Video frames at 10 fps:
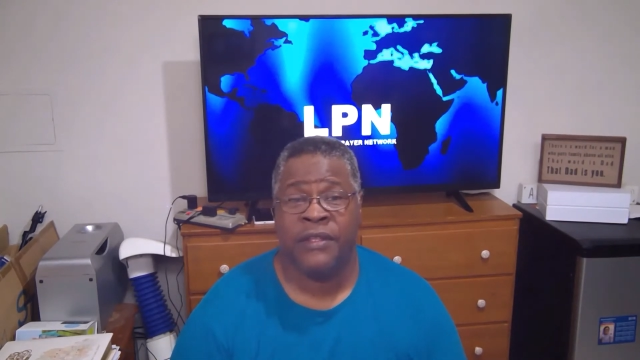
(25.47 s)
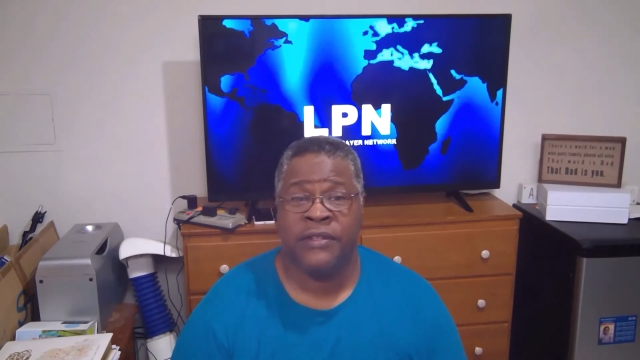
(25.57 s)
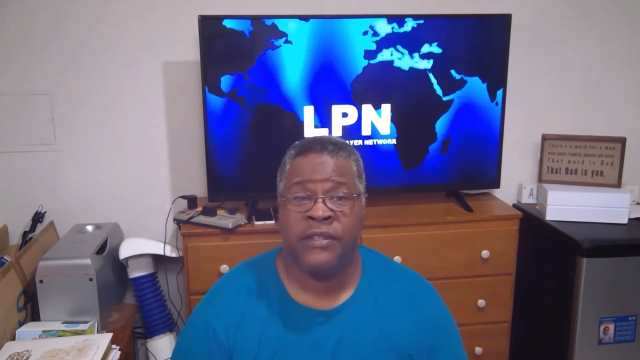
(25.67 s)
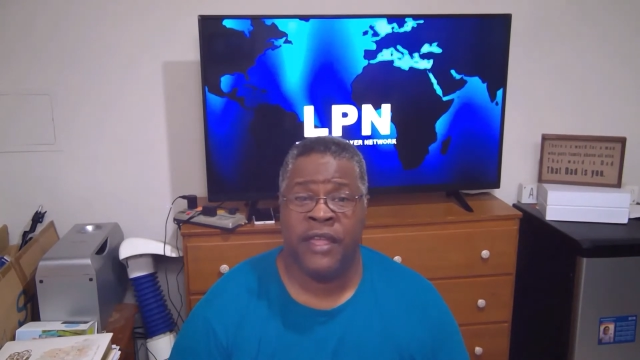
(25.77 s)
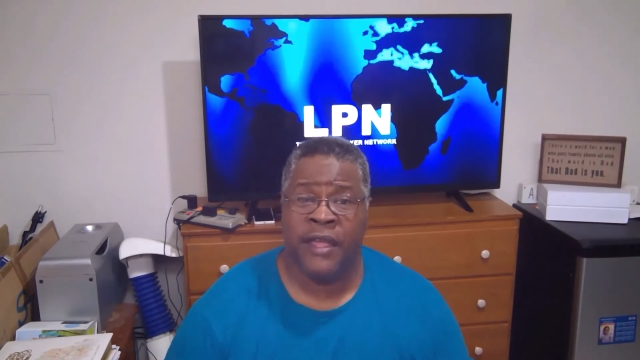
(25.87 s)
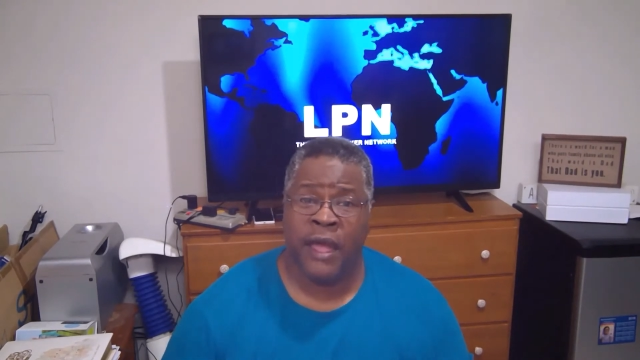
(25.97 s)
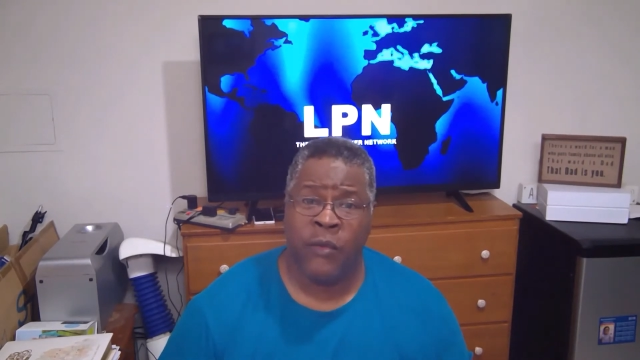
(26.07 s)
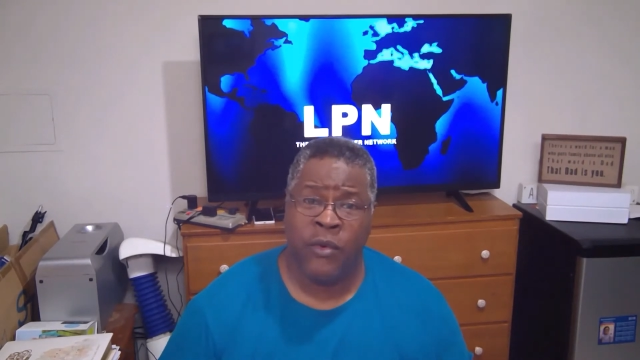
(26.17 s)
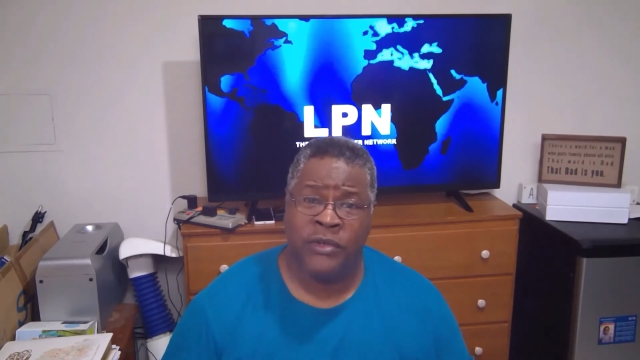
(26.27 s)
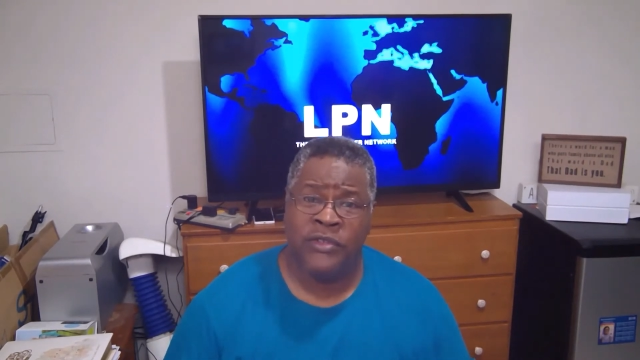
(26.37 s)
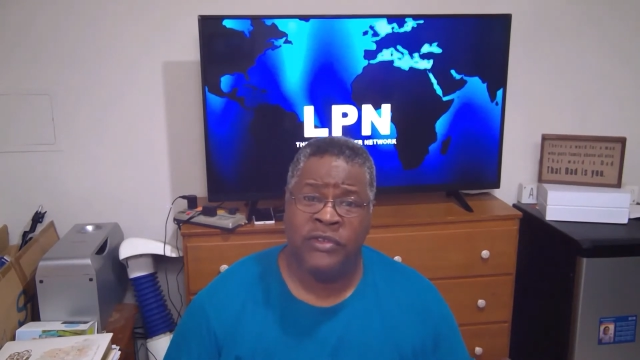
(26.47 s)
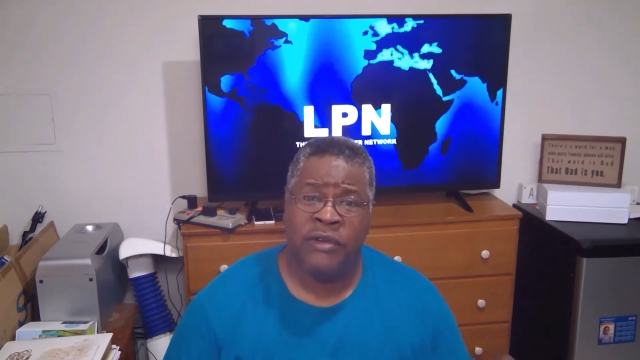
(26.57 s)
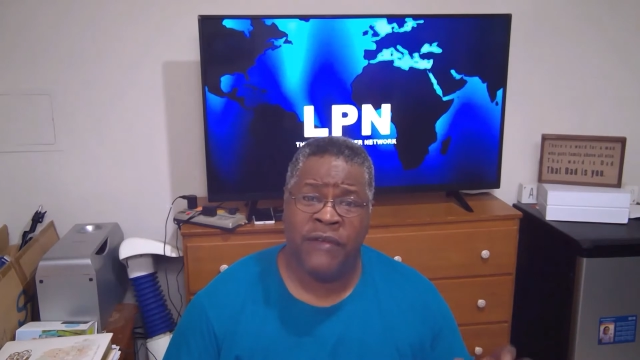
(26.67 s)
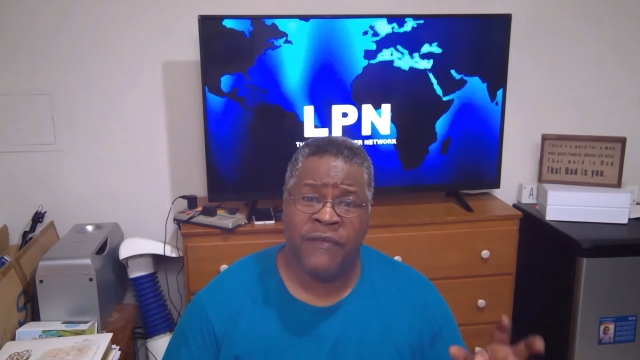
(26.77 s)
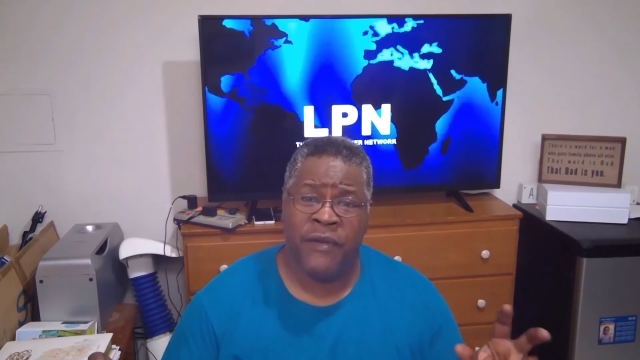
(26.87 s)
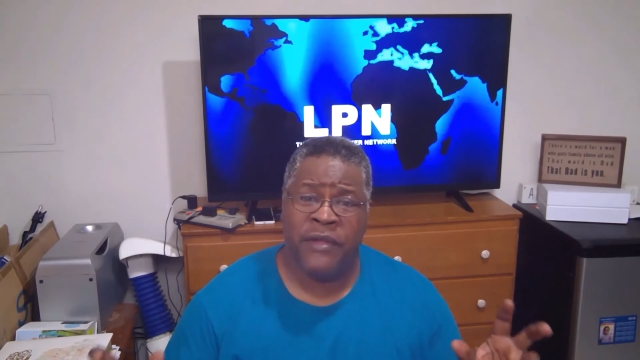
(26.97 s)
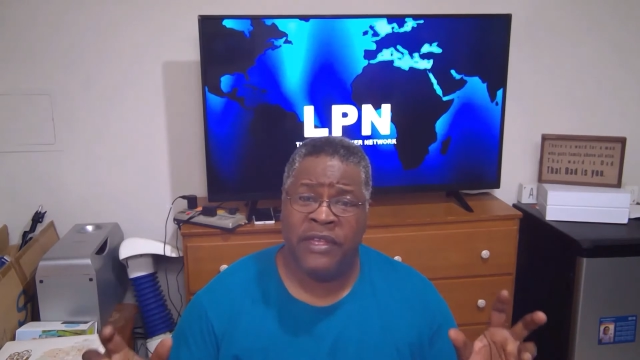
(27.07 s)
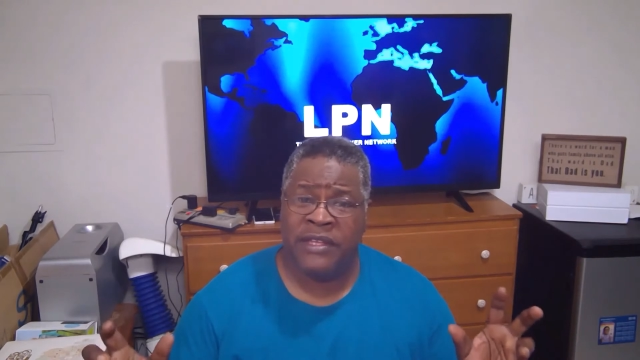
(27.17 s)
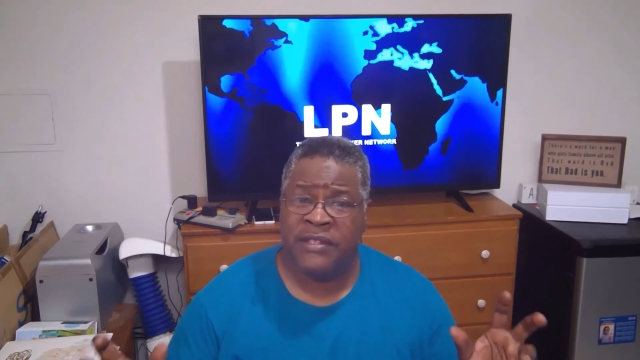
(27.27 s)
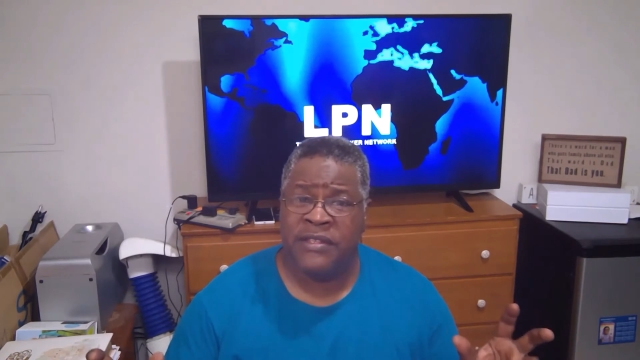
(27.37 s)
Today I want to do a very
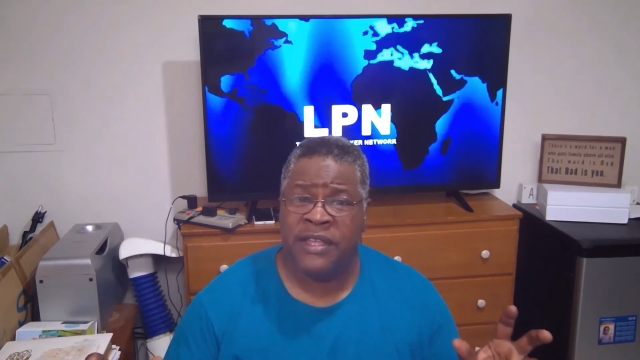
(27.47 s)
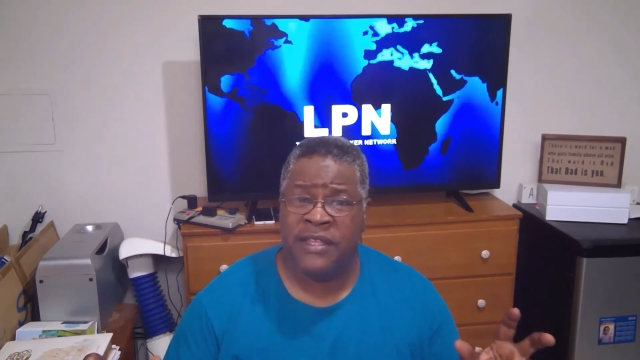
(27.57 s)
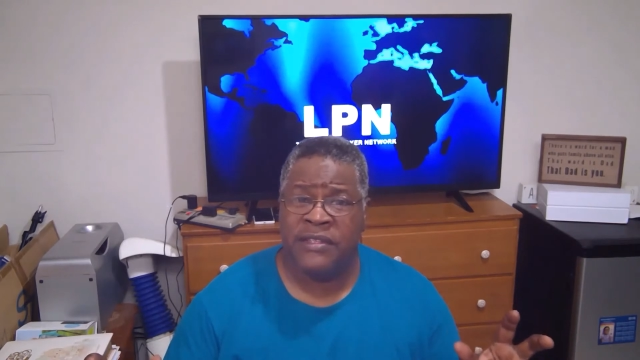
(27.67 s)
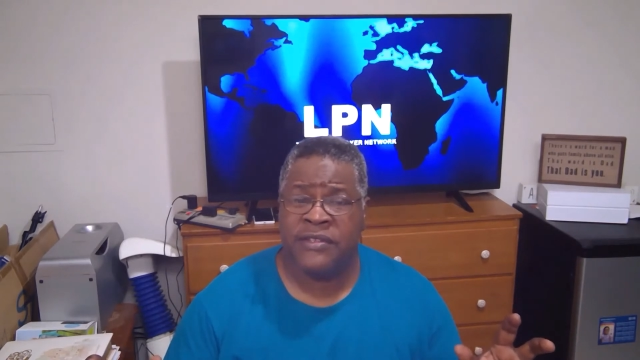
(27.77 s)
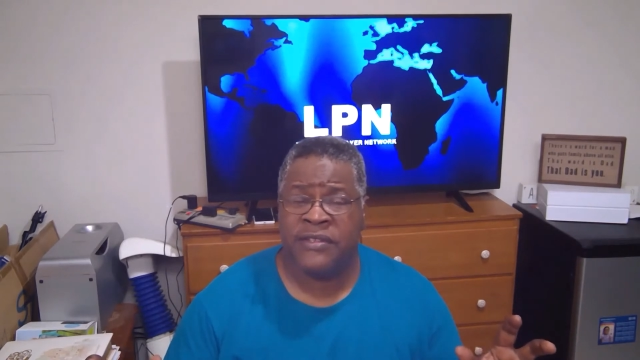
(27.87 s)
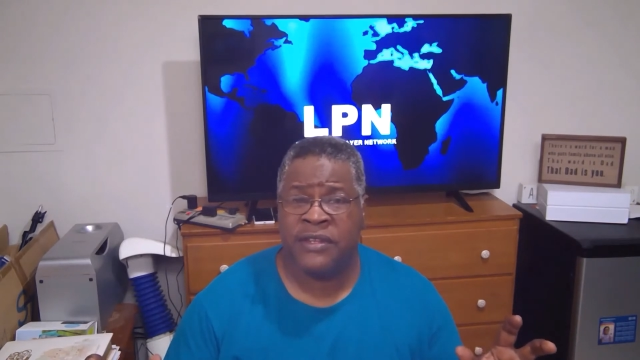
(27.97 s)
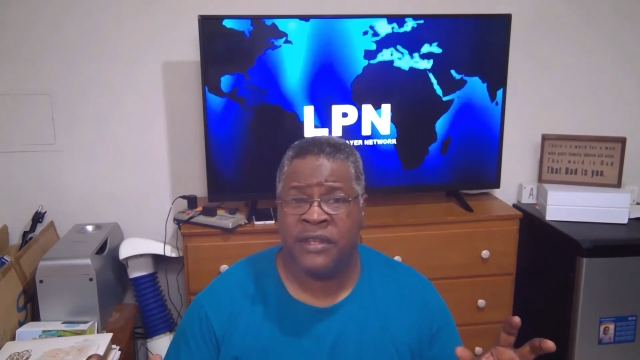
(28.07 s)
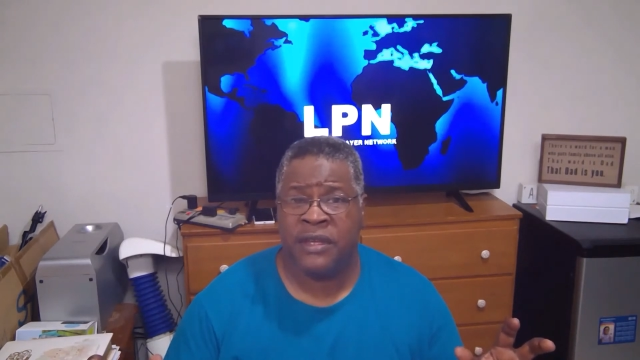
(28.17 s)
condensed